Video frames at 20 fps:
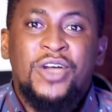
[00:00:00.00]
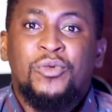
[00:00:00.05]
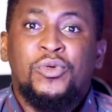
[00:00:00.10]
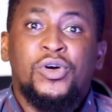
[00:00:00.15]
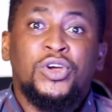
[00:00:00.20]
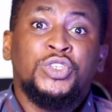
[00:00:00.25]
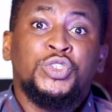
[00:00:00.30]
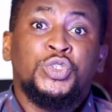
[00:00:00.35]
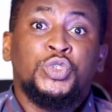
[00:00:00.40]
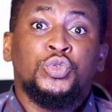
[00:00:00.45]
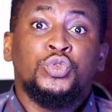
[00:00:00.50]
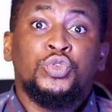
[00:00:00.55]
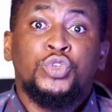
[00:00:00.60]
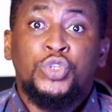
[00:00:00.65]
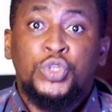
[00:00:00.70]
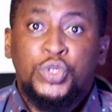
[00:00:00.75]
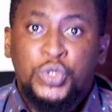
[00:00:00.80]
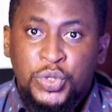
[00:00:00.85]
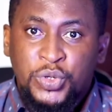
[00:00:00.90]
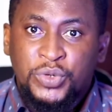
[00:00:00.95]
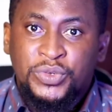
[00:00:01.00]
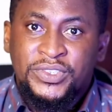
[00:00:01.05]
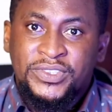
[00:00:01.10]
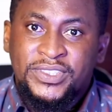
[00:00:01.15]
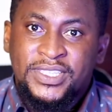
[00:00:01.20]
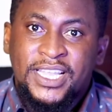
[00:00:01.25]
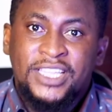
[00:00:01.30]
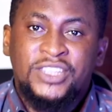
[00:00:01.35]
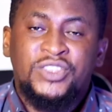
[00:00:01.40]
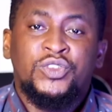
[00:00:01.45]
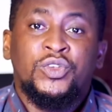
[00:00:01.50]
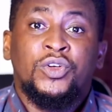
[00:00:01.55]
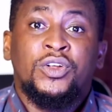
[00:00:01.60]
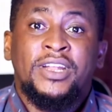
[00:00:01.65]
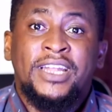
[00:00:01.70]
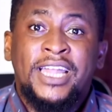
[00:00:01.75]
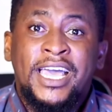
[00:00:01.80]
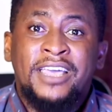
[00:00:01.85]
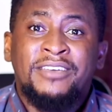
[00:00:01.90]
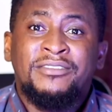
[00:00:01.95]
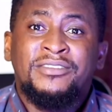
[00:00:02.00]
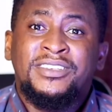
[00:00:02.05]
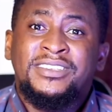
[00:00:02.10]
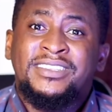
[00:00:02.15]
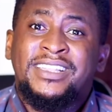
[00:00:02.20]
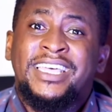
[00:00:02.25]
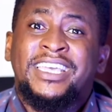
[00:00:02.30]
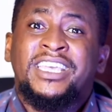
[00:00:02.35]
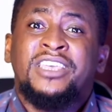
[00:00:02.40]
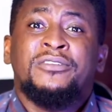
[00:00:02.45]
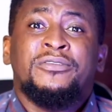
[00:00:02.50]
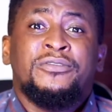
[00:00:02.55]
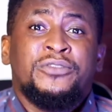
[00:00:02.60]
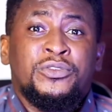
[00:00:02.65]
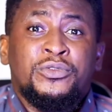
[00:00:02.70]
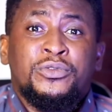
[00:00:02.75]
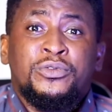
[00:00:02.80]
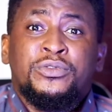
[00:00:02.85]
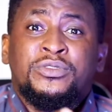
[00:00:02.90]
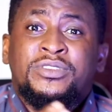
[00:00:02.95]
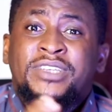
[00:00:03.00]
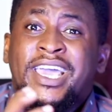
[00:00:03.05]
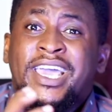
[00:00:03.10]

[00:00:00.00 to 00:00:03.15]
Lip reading: What you should know is that your life is like a few